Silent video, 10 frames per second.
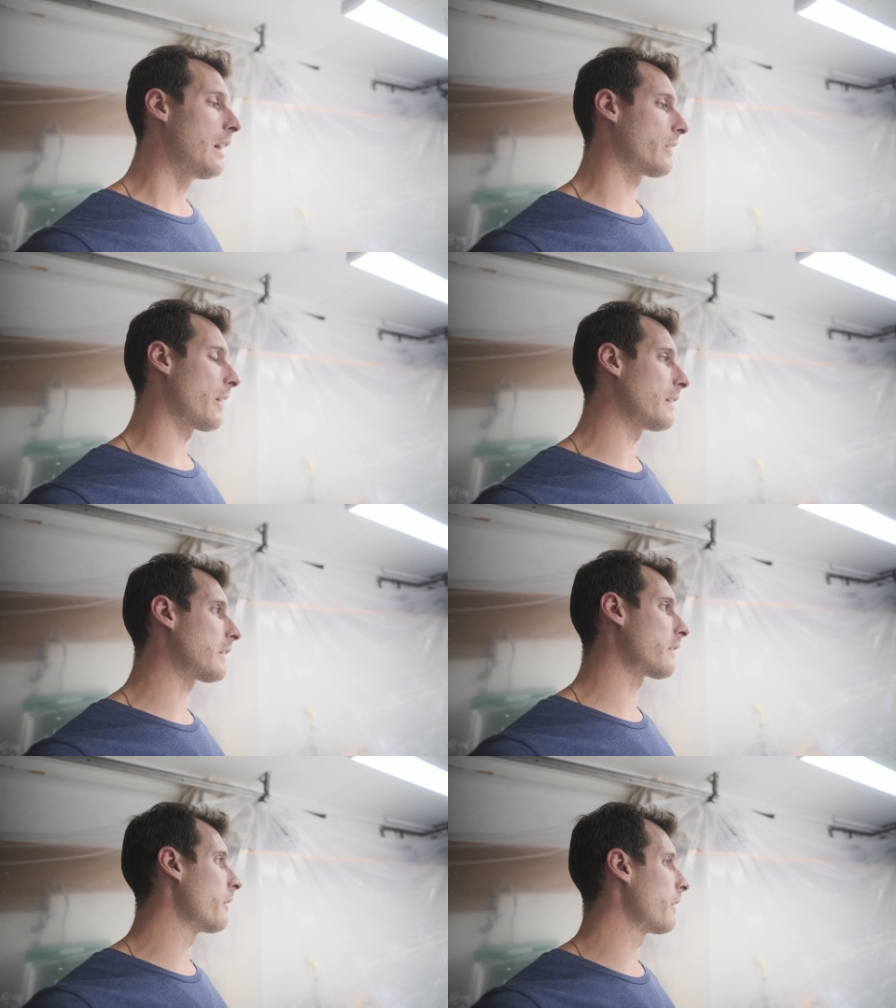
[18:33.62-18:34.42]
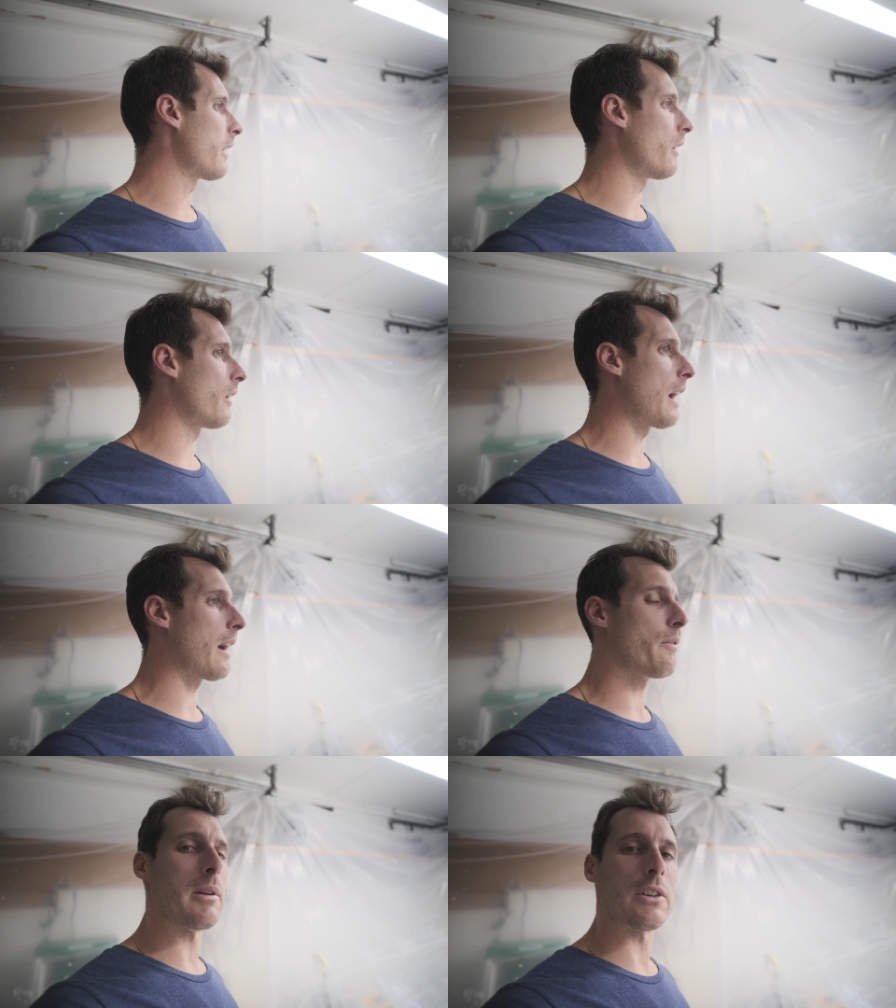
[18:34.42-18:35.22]
So I just don't know.
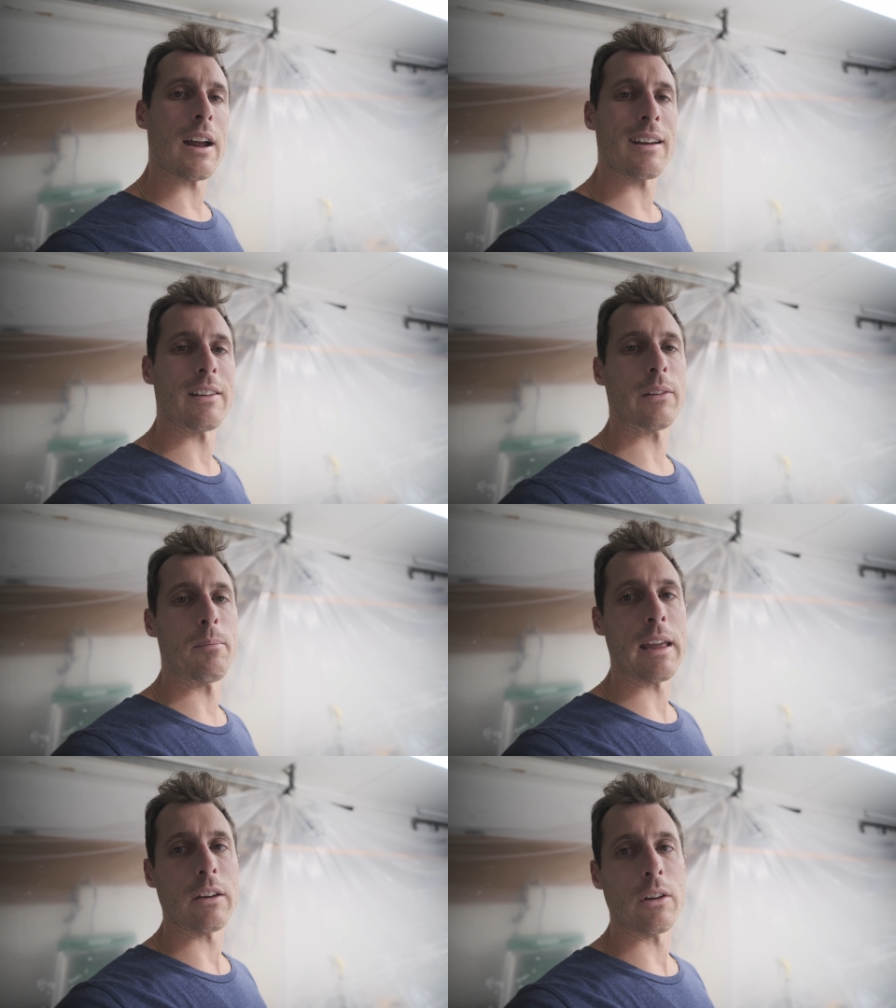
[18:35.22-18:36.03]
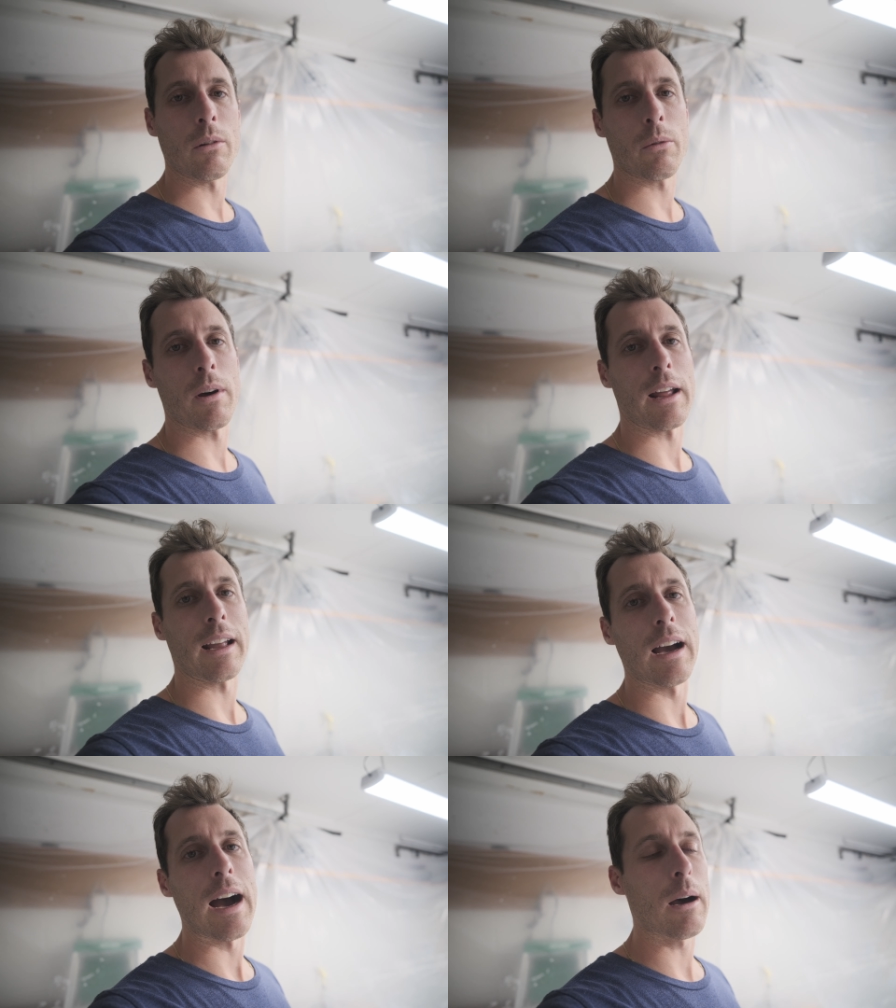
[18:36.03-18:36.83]
I've been trying to just make do with what I
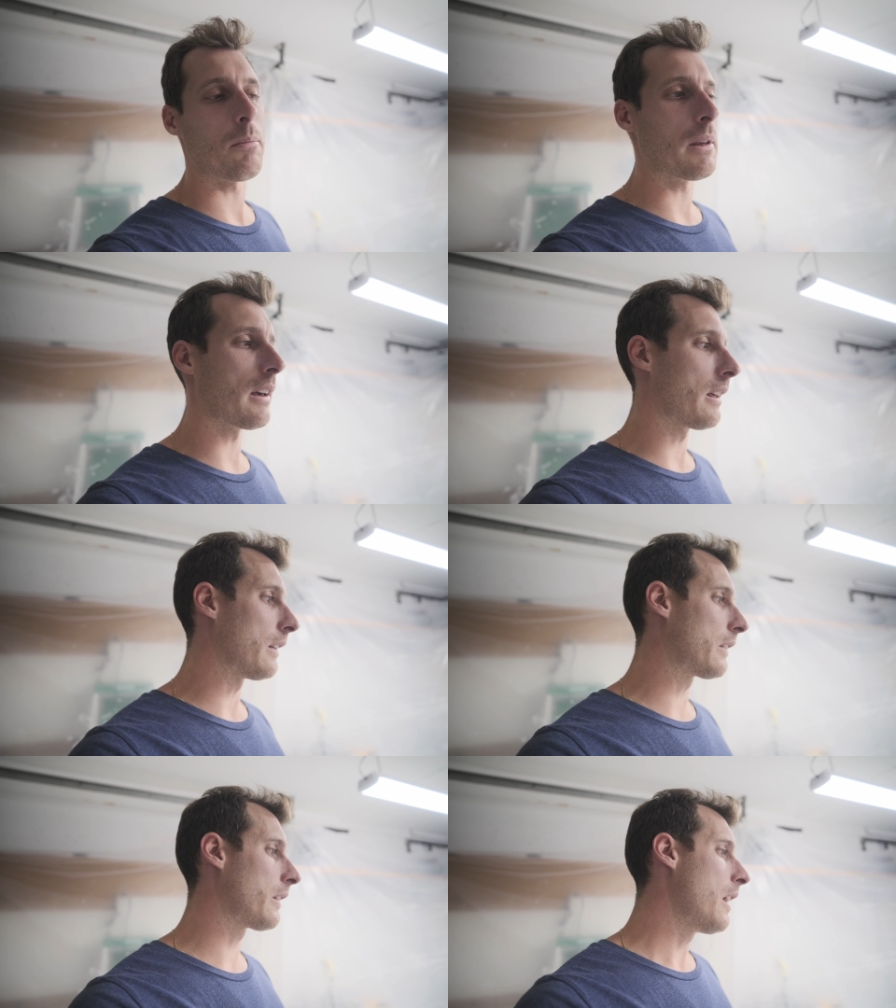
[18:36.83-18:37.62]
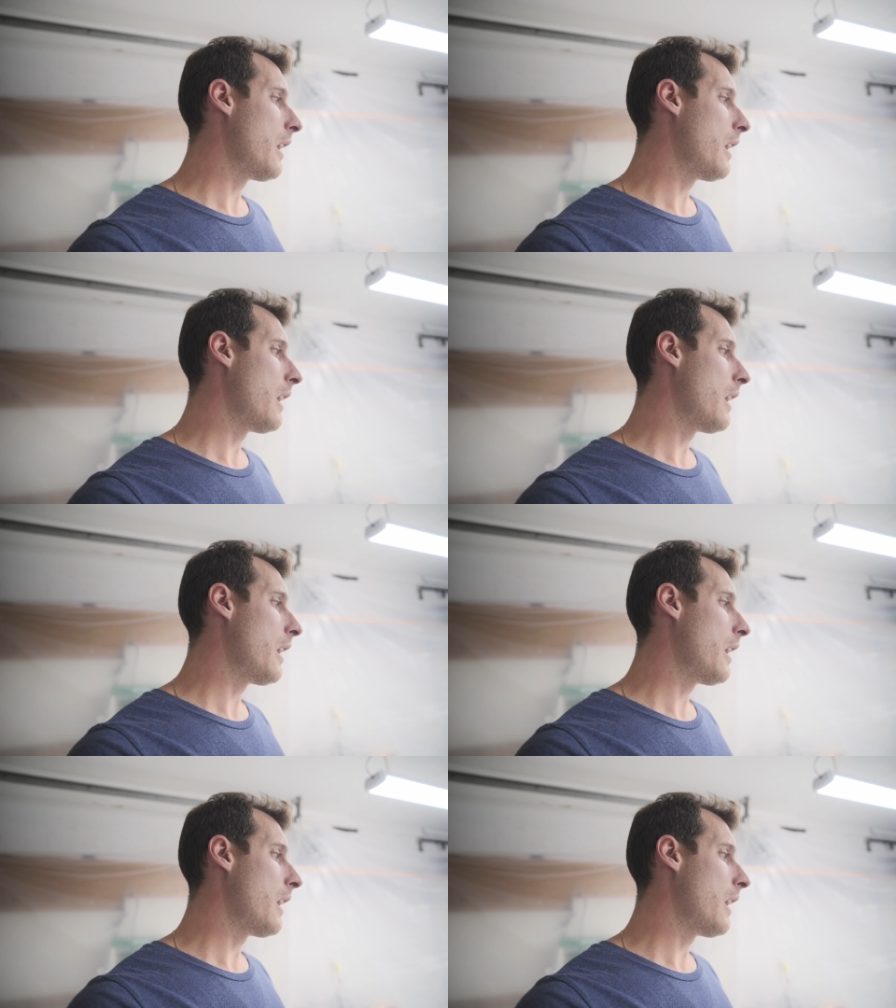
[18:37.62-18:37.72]
got, because